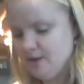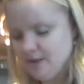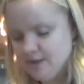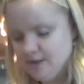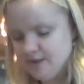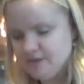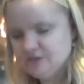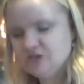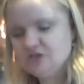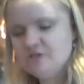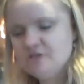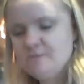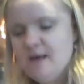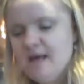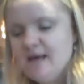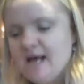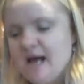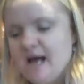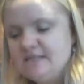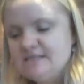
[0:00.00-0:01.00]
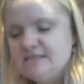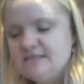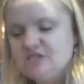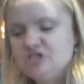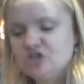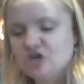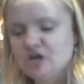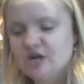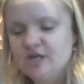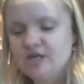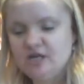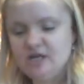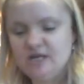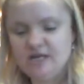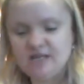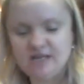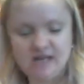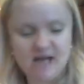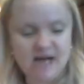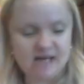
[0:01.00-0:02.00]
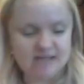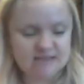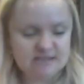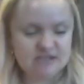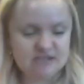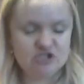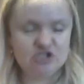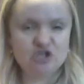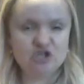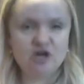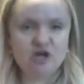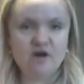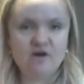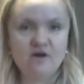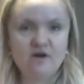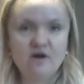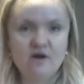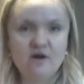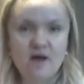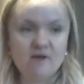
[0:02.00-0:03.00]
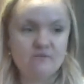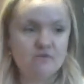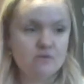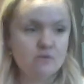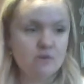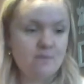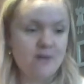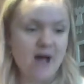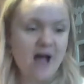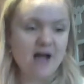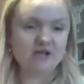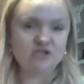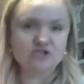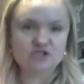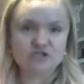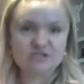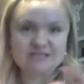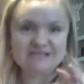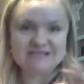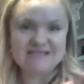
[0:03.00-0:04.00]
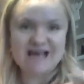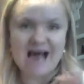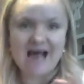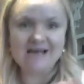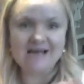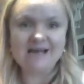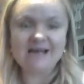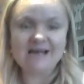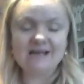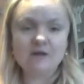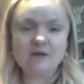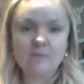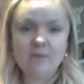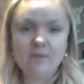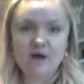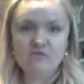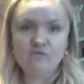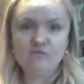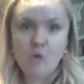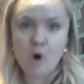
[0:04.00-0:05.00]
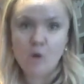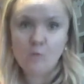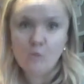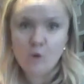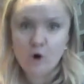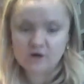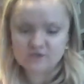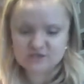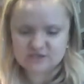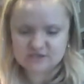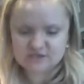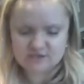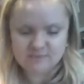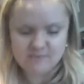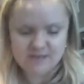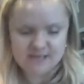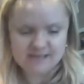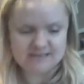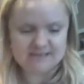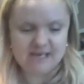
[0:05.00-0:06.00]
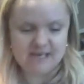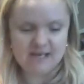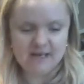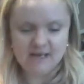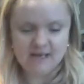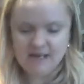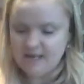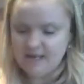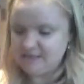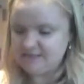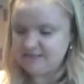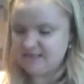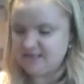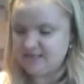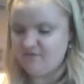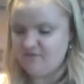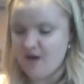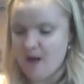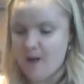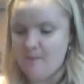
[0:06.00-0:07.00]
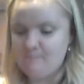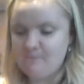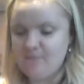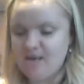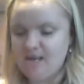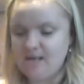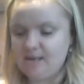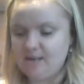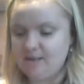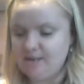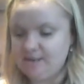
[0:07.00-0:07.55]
So to make icing sugar, you need the icing sugar, run the pack with just a tiny little bit of warm water to mix it, to give it a big